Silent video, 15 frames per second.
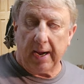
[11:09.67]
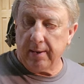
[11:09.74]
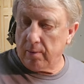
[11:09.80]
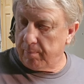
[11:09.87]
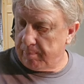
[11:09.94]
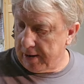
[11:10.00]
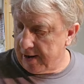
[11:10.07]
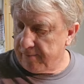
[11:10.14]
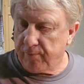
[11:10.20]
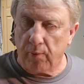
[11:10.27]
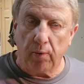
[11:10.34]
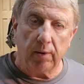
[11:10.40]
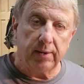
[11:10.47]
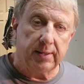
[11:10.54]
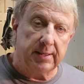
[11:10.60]
don't pay
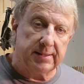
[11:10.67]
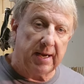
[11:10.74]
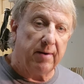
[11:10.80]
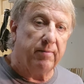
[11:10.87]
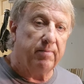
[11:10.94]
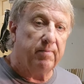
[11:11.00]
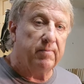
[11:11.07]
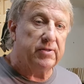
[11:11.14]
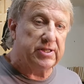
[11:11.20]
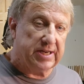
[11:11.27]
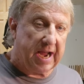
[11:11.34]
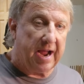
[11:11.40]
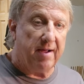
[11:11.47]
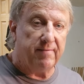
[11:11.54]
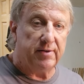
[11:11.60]
for it because I
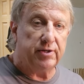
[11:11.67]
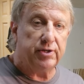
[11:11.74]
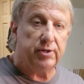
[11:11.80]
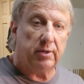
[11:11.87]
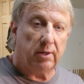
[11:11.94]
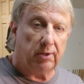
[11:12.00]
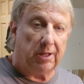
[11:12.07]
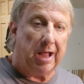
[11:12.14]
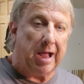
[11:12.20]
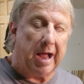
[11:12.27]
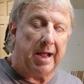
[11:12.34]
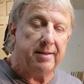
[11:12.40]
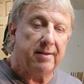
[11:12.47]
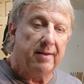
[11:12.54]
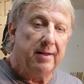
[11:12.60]
scavenge a
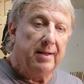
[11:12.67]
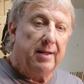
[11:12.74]
lot.